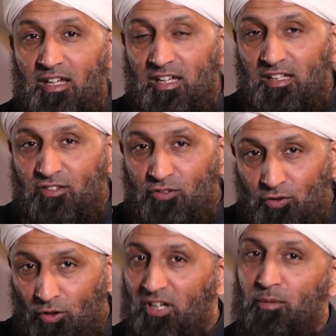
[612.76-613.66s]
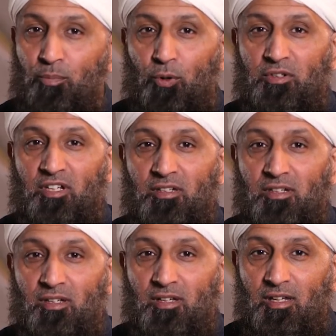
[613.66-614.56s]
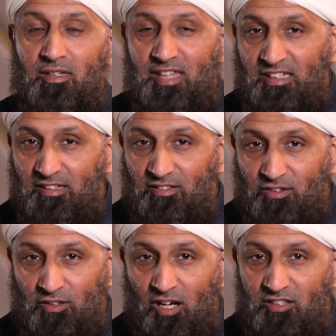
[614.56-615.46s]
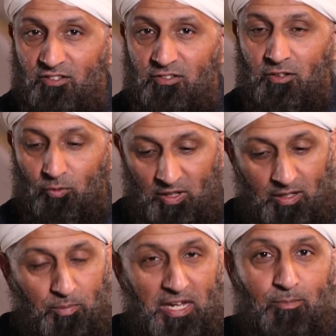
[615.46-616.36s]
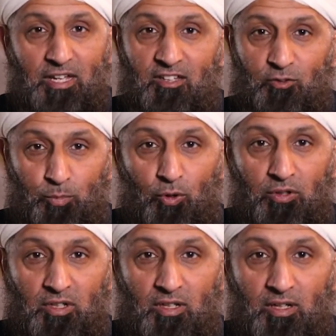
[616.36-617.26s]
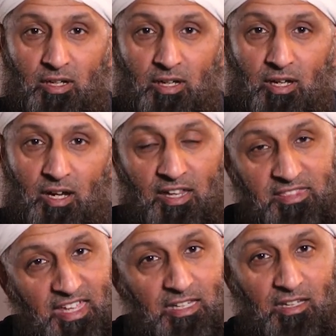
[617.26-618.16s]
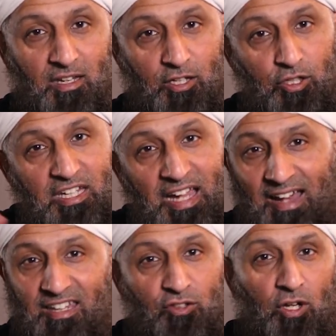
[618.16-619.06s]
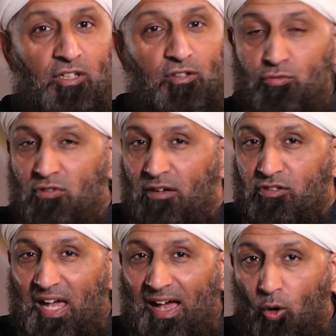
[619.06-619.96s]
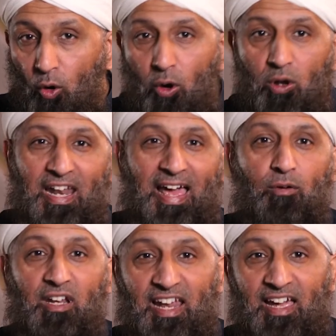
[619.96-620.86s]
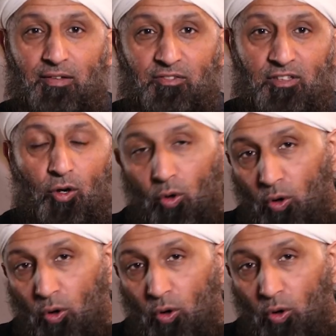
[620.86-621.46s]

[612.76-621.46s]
is so important that it starts when a baby is born and then it carries on throughout all our lives,